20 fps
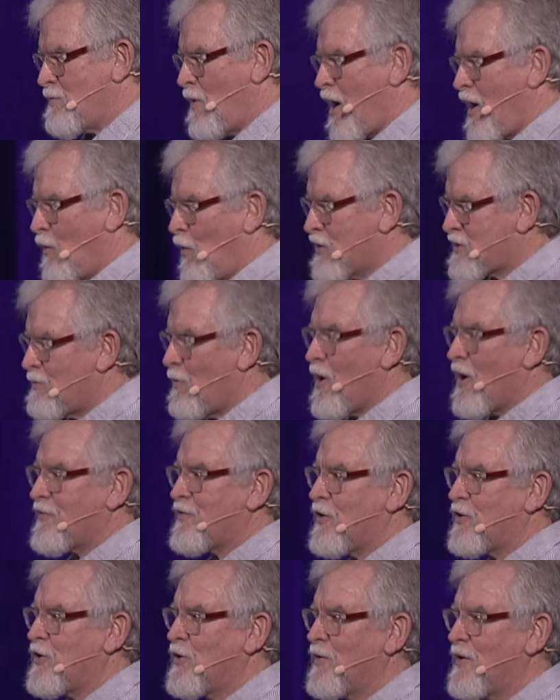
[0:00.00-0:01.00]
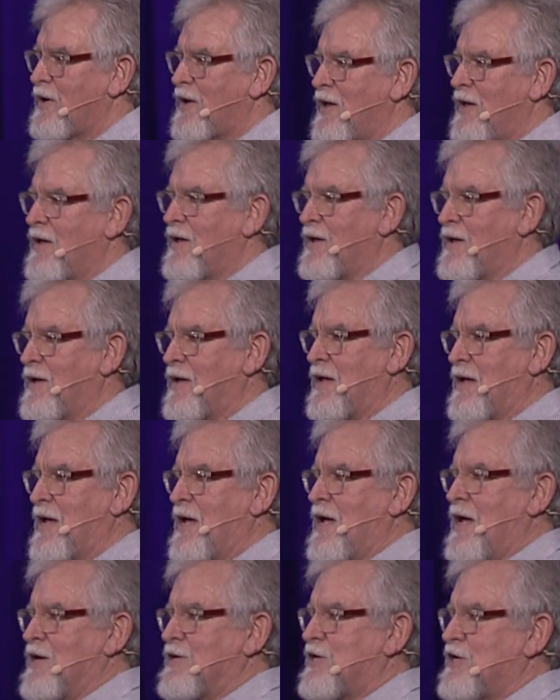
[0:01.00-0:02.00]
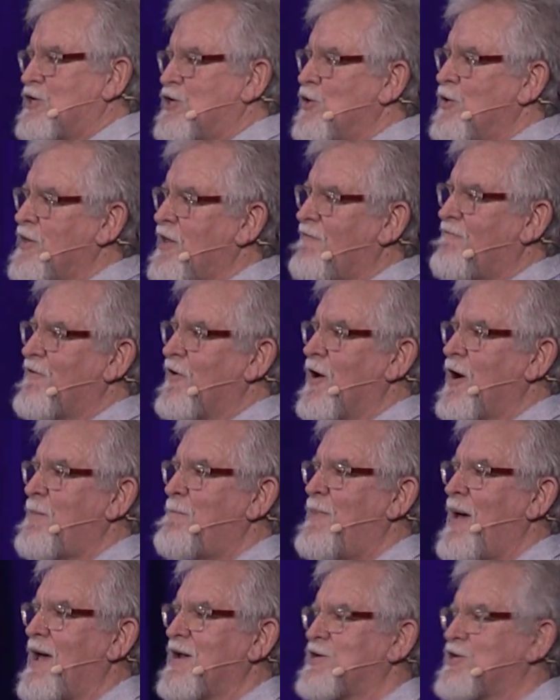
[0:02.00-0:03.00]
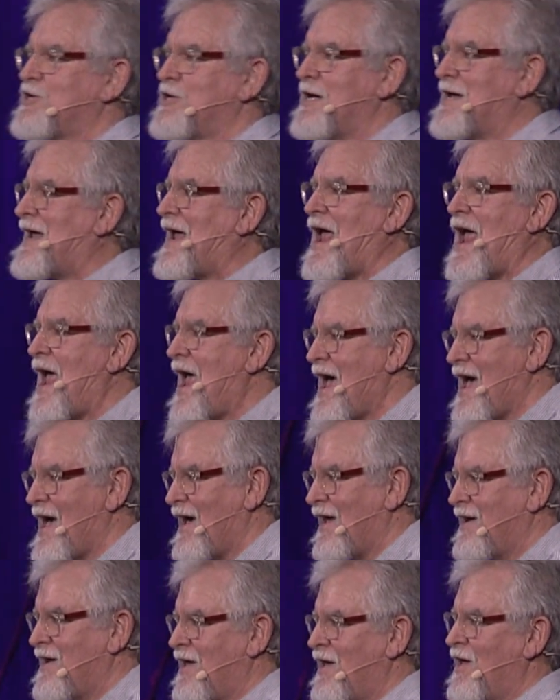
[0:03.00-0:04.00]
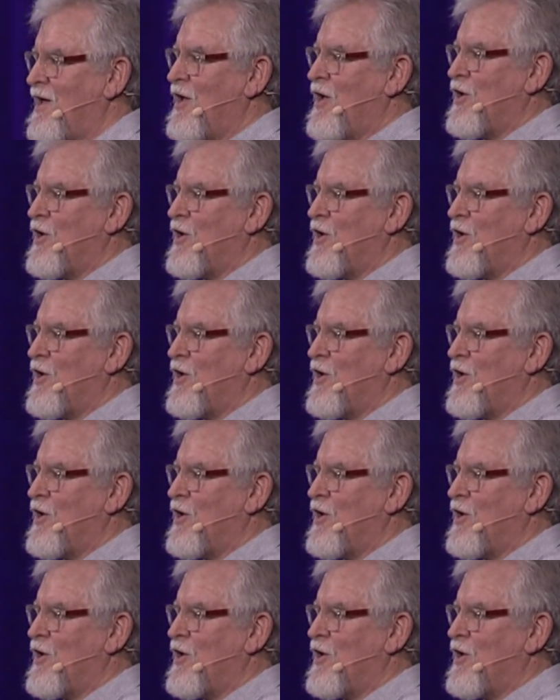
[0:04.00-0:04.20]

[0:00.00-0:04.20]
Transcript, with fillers: what's Martha doing? She's doing the very best she can